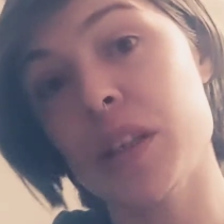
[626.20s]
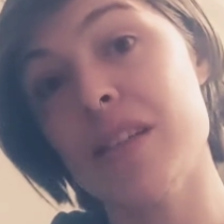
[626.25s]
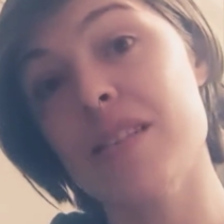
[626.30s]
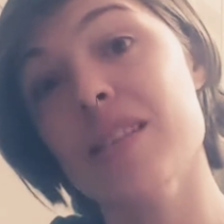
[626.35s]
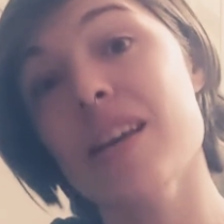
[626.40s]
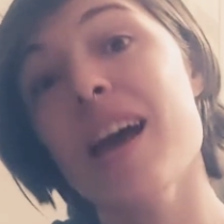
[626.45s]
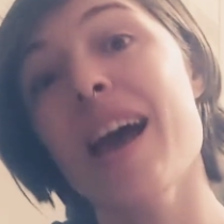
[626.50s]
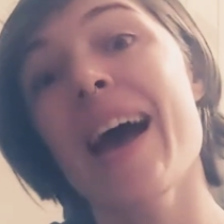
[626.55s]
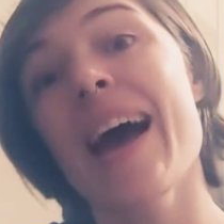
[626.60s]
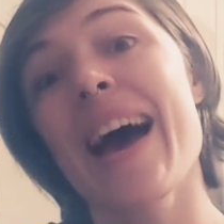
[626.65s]
this
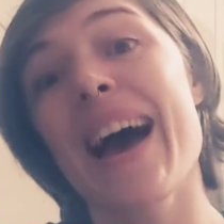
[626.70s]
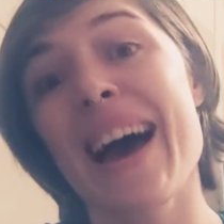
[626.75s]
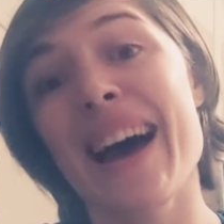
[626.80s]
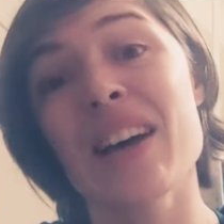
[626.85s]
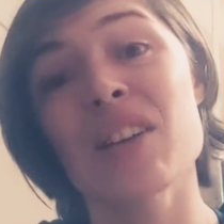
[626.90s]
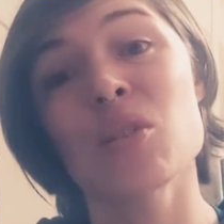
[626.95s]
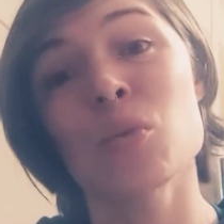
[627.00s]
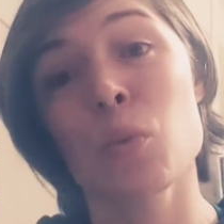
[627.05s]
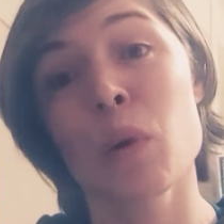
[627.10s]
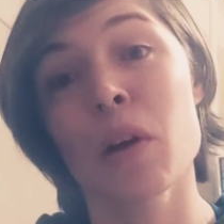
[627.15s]

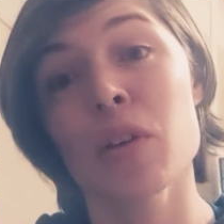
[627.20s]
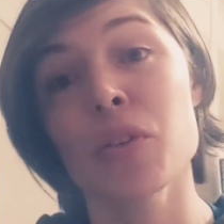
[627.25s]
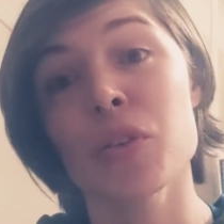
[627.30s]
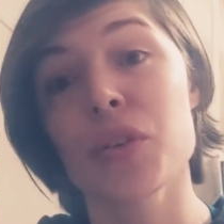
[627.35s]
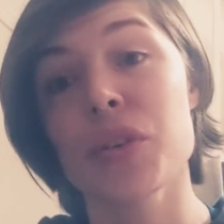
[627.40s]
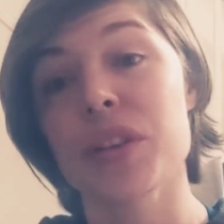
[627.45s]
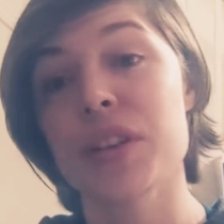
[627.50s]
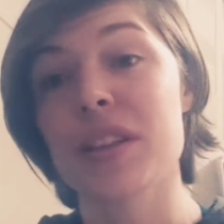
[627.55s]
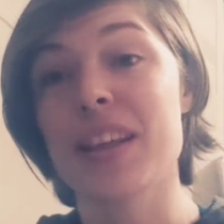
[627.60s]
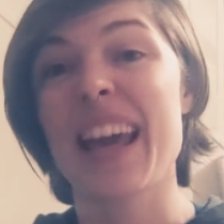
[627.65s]
as well, and you
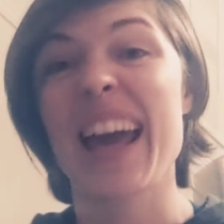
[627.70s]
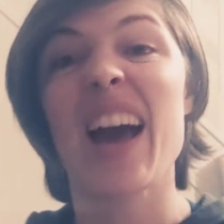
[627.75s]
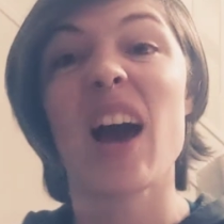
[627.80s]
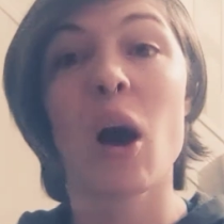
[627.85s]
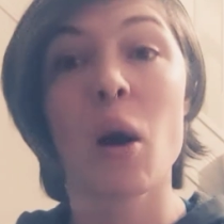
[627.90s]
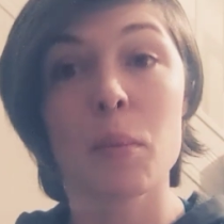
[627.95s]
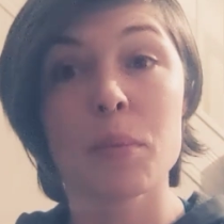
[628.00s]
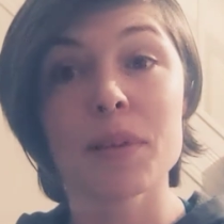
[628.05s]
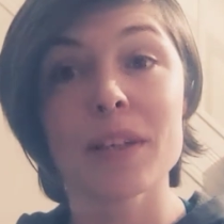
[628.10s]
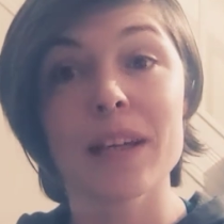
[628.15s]
can get
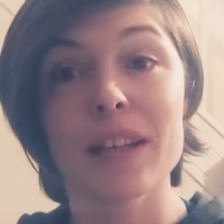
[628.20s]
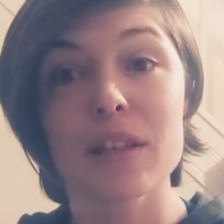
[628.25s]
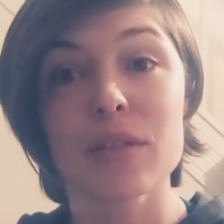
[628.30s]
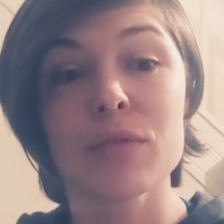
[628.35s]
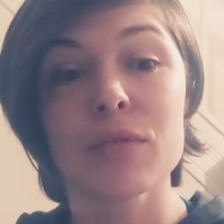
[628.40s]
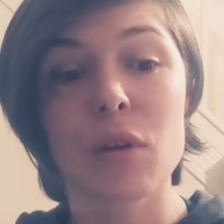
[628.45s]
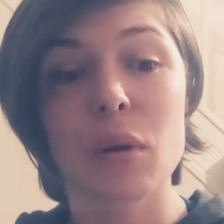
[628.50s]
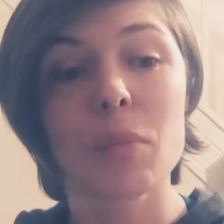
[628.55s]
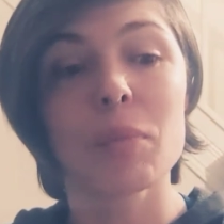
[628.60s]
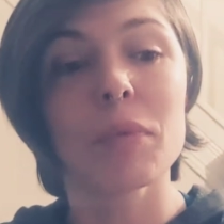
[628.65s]
updates
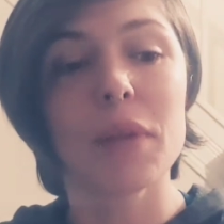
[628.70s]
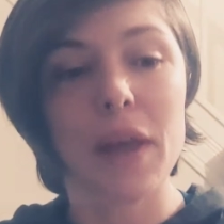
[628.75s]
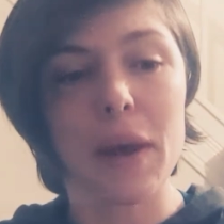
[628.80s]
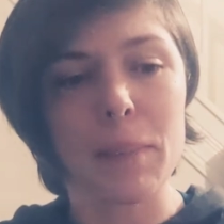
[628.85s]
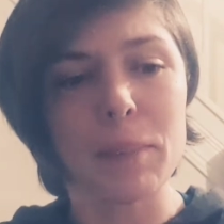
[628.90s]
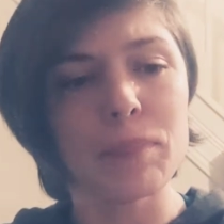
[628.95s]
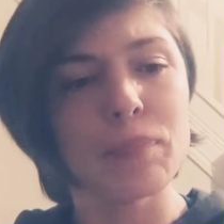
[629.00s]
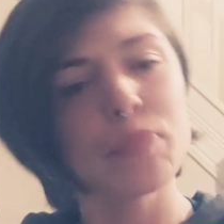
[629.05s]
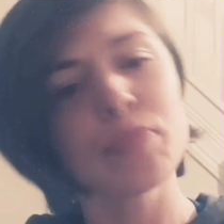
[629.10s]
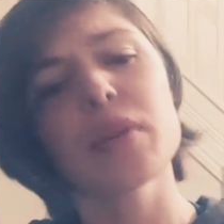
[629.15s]
from
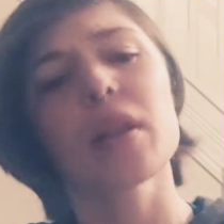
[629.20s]
them.